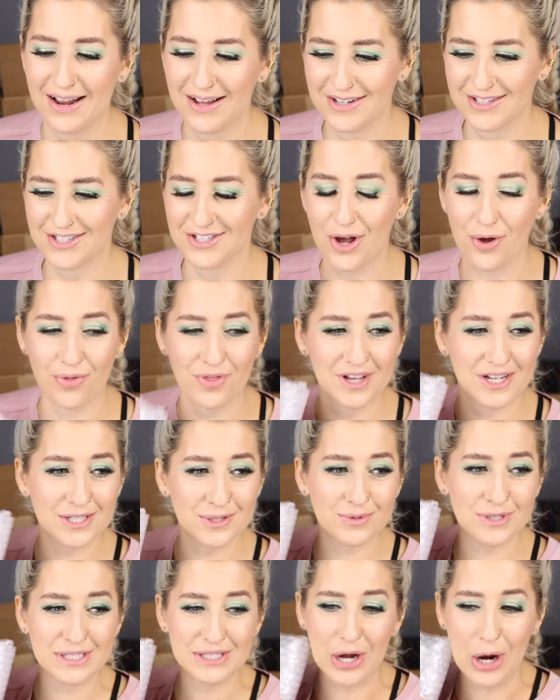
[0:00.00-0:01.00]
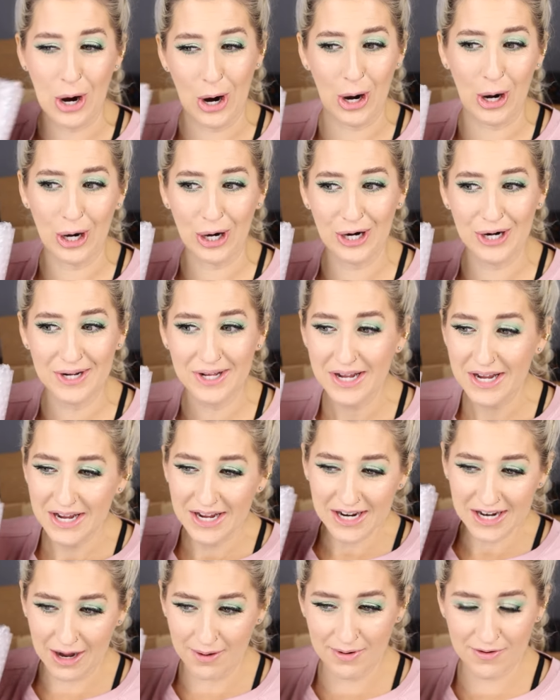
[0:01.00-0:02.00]
So this was hard
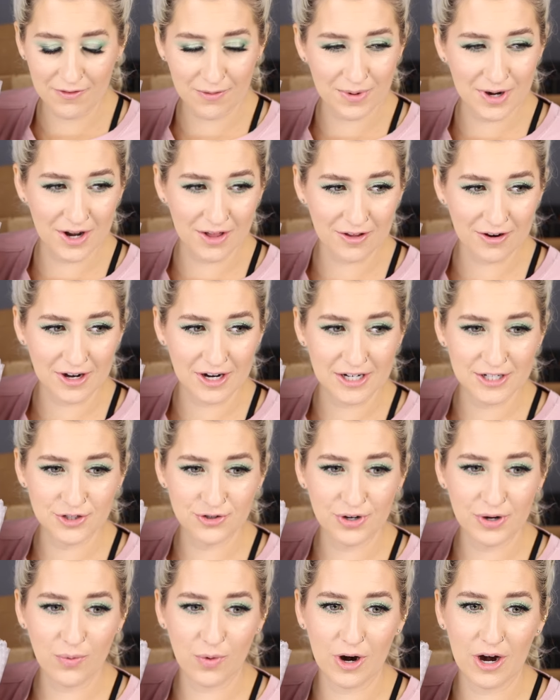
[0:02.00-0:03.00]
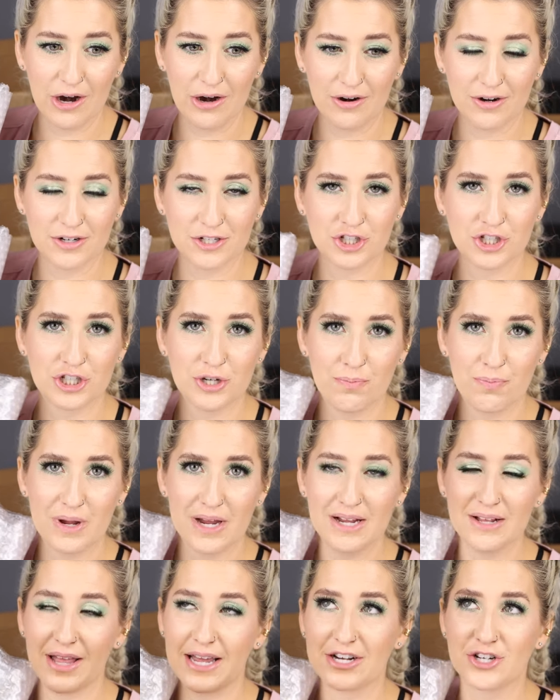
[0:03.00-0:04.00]
coming from another country where
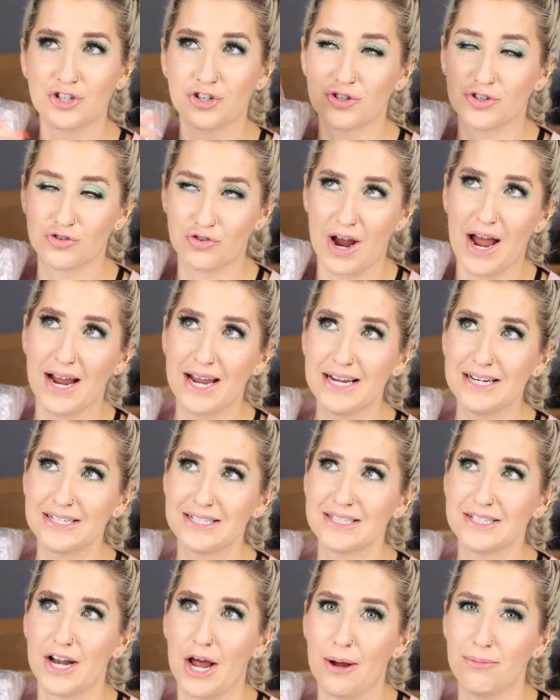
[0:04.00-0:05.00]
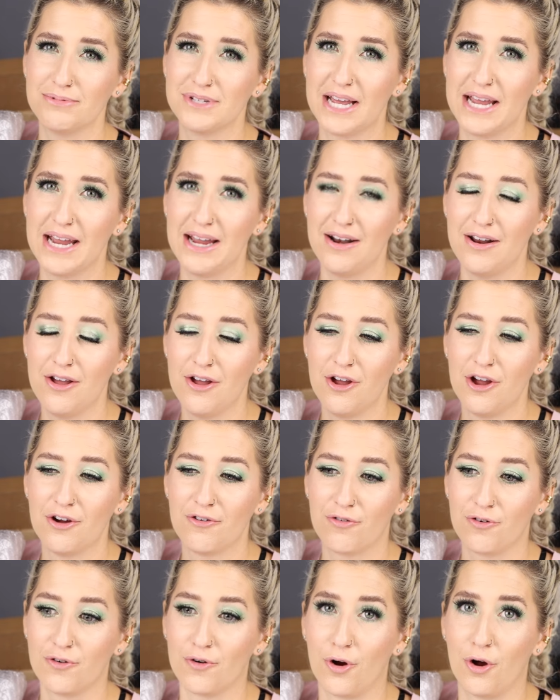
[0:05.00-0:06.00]
shipping, tracking doesn't update
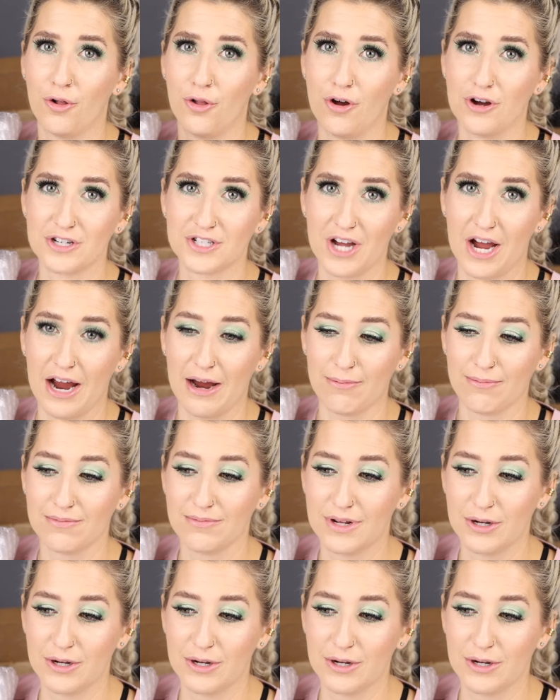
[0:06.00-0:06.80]
for a long time.